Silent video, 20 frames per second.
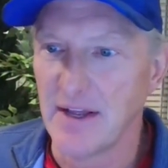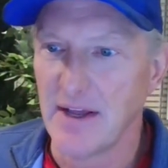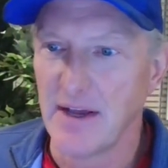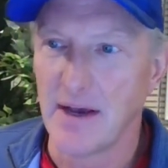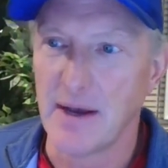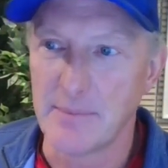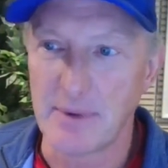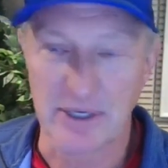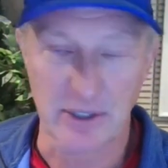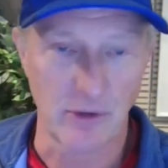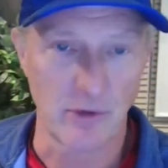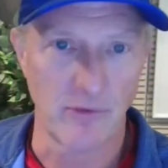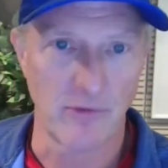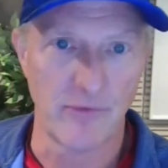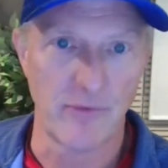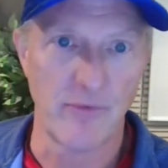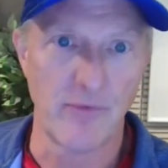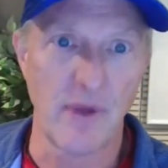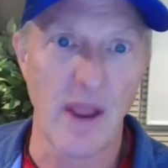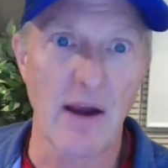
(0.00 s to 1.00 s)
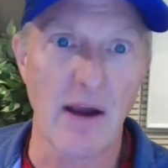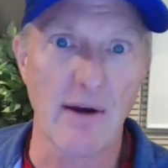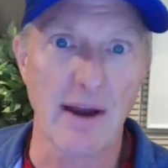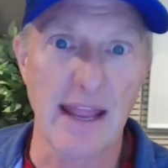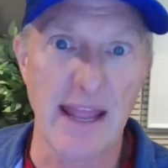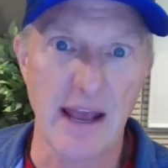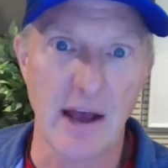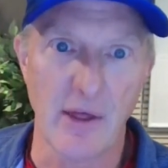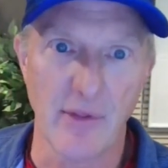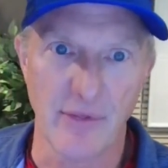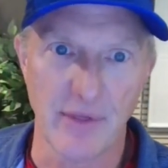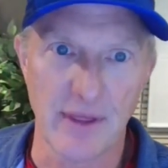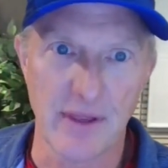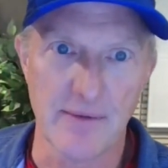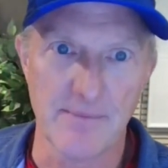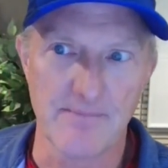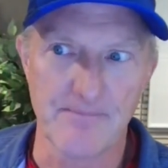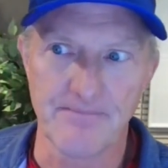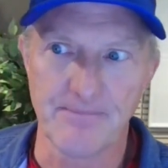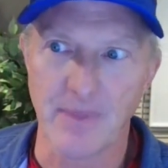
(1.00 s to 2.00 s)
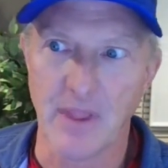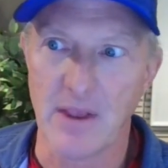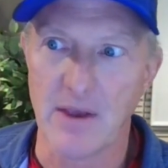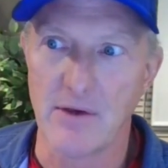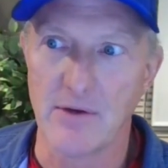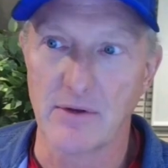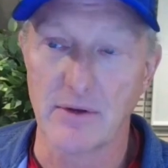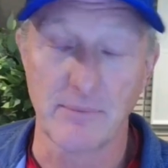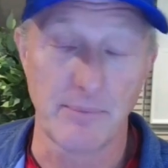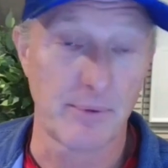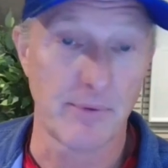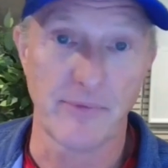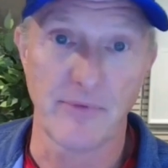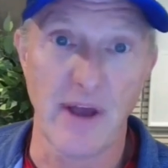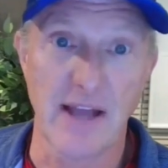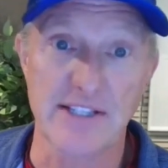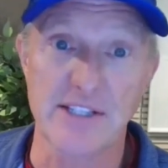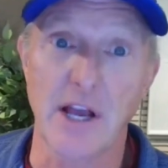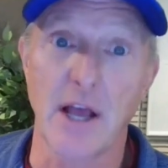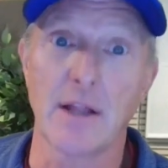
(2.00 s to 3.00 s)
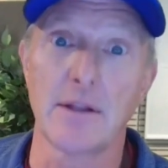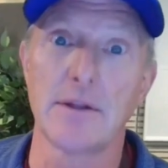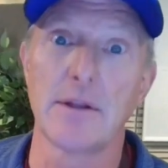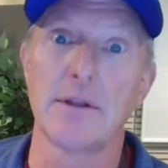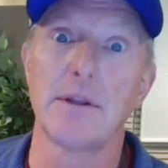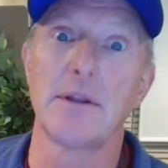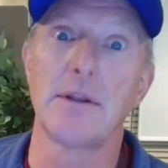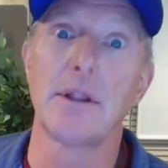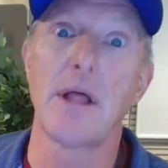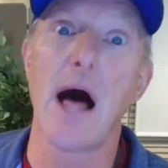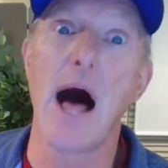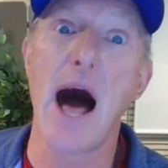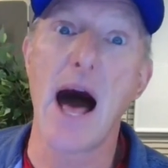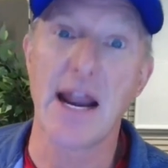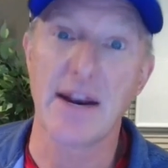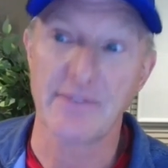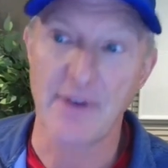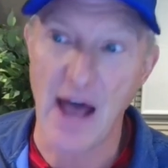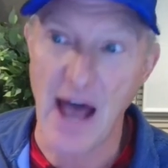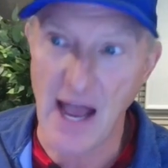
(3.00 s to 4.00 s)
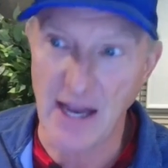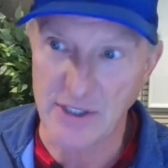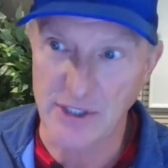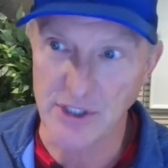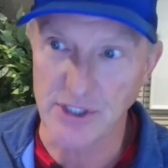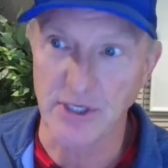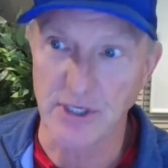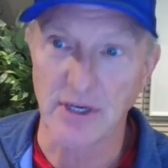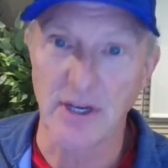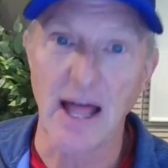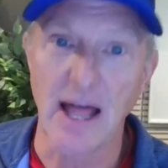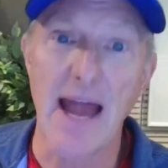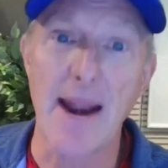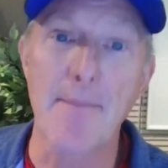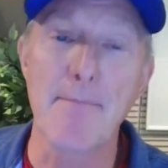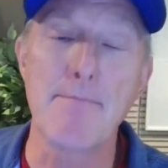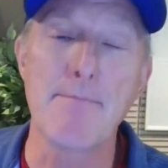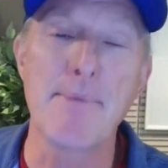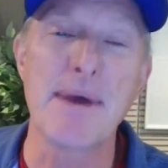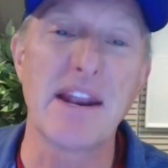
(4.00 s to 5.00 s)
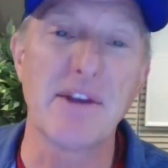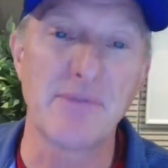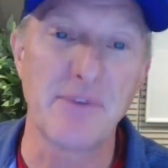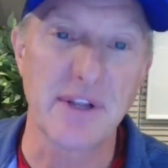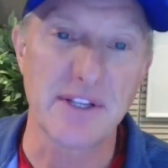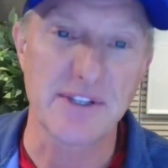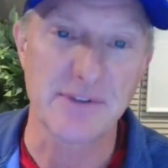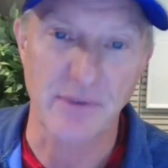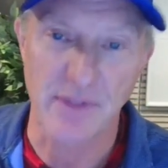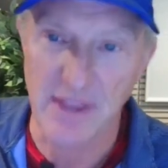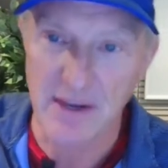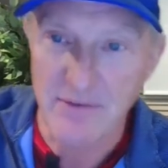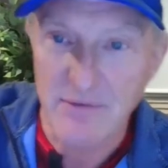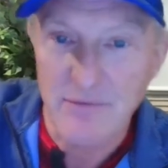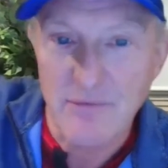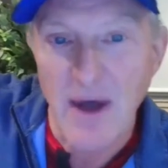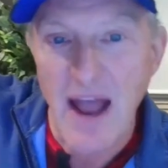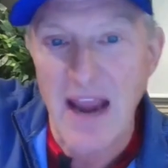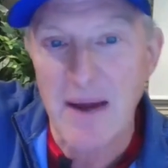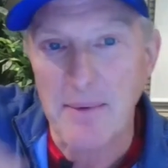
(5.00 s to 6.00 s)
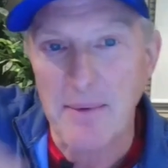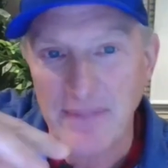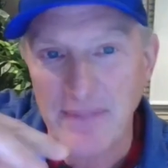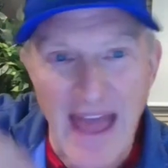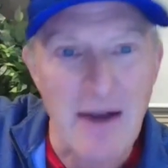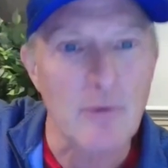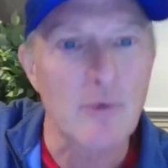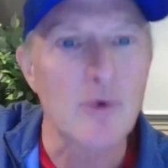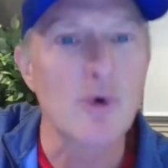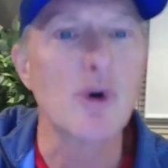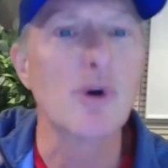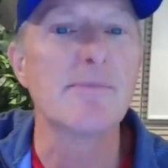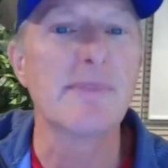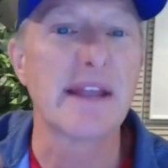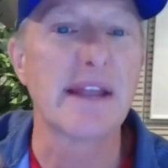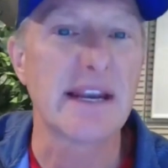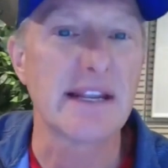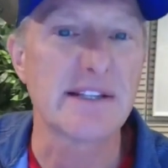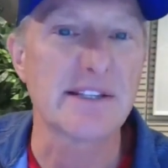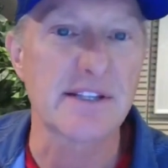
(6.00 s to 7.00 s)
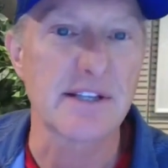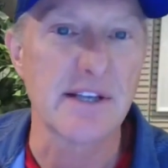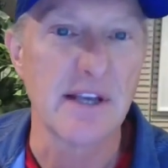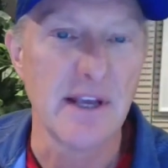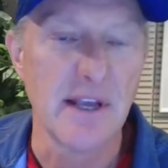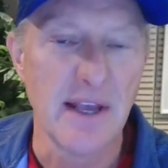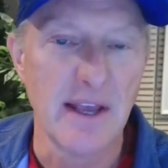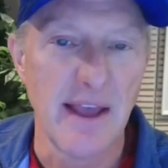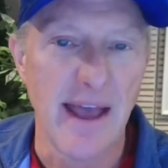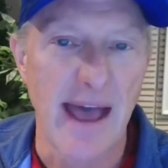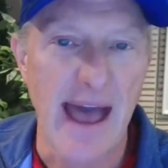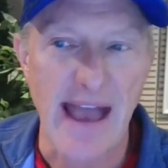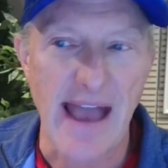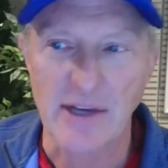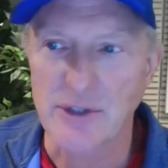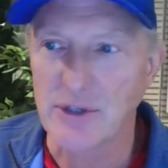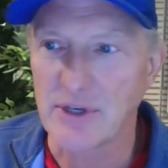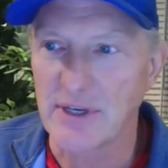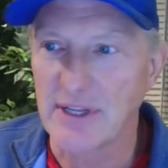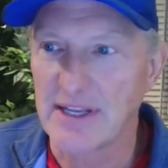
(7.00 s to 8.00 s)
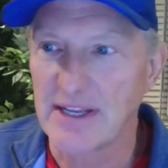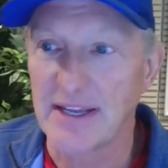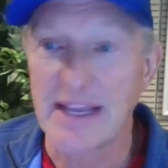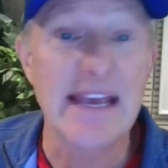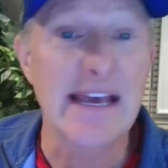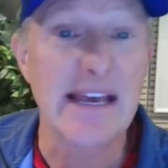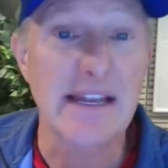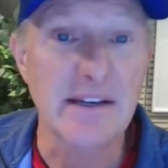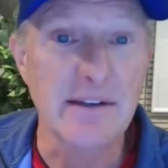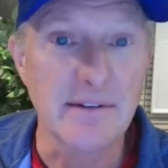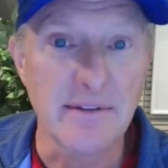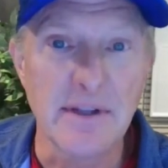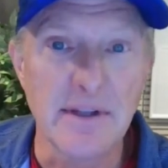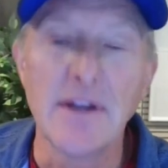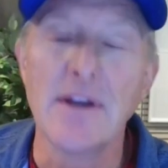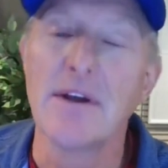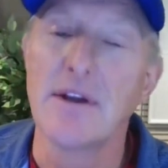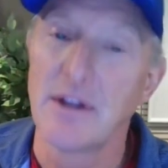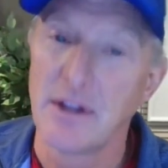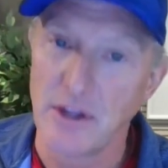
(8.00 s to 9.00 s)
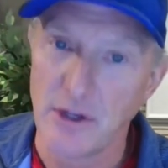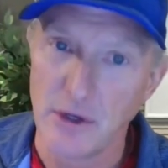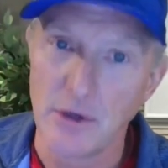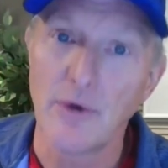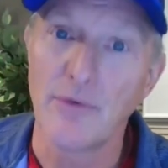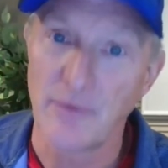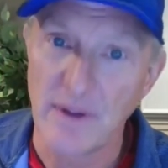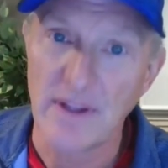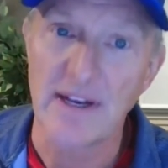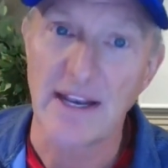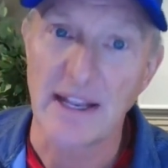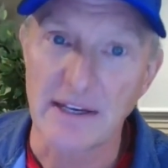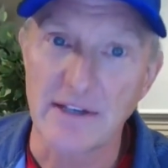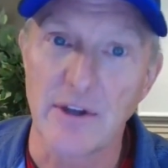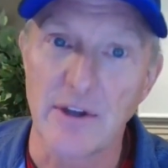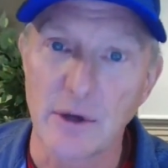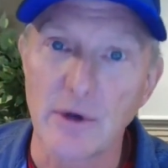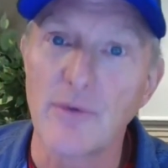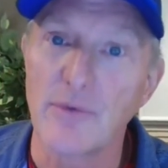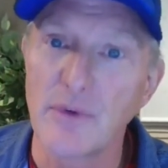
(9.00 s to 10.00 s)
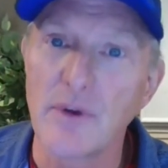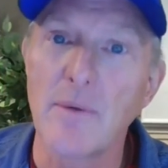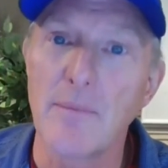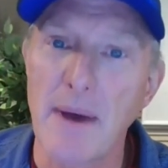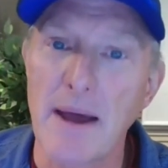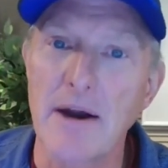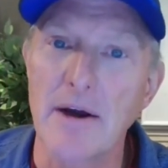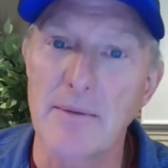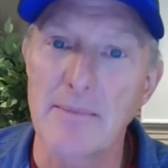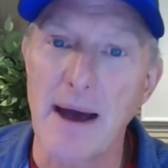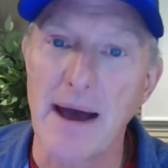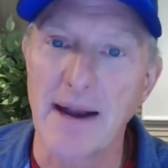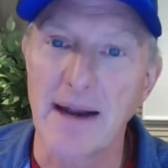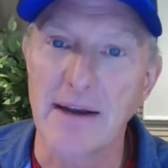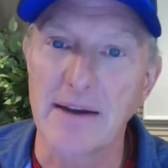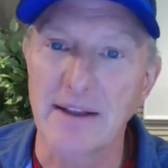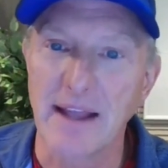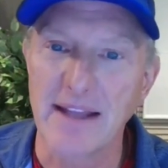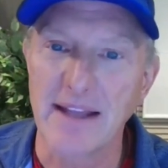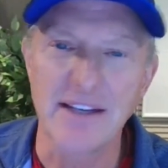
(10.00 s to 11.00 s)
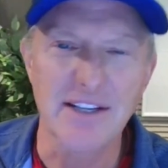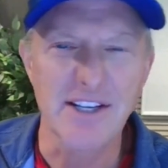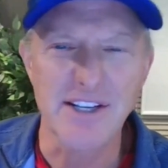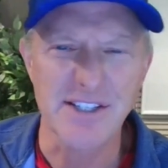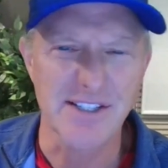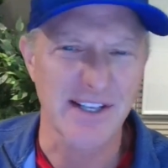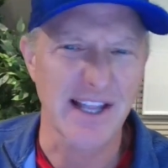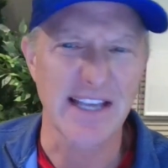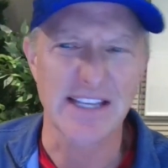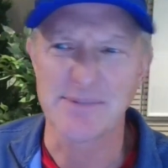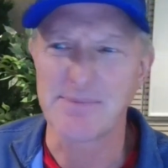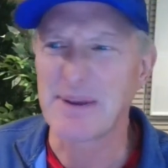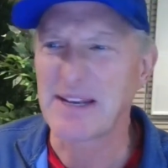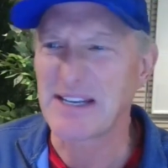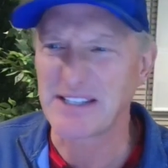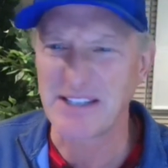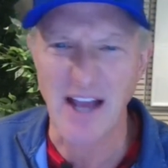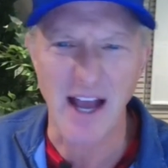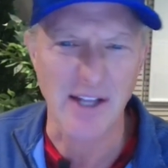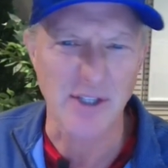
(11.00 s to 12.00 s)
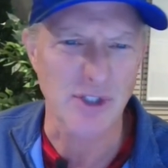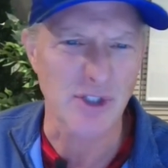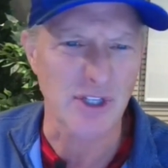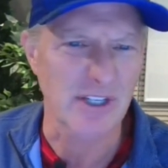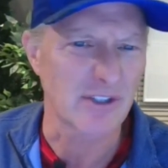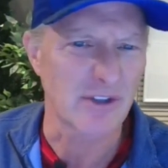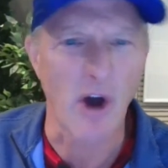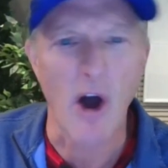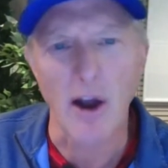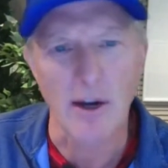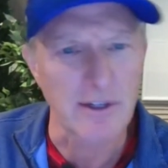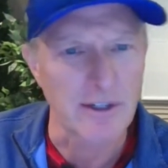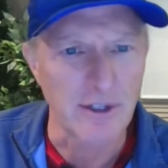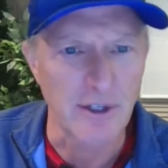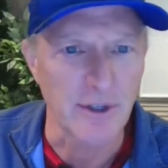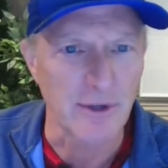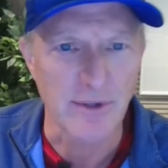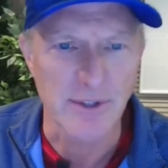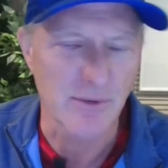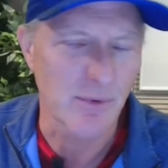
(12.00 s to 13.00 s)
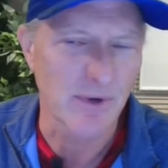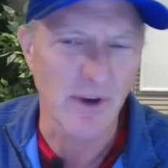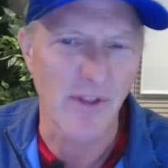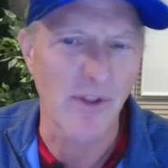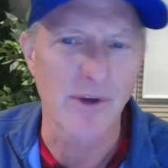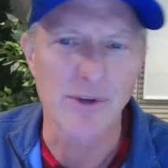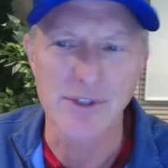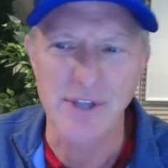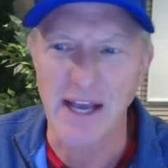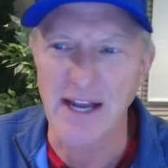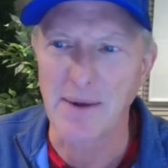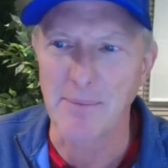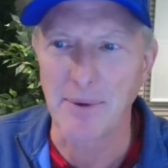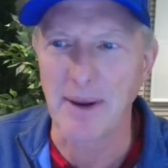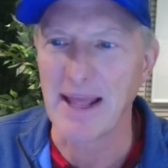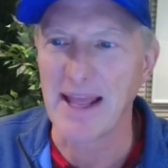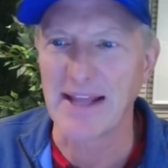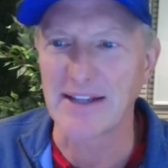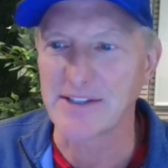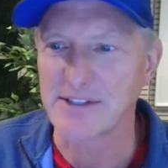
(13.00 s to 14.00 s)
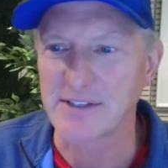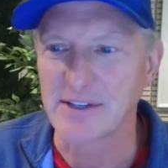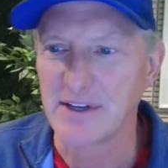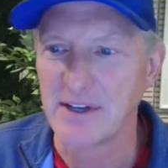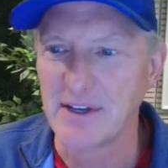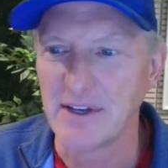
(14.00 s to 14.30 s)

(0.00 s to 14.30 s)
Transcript: uh, but very healthy. It provides a lot of oxygen, a lot of benefits for the environment, that room that it's actually in you'll feel it. You'll feel better about it. And he just likes being touched and talked to. It's one of those kind of plants.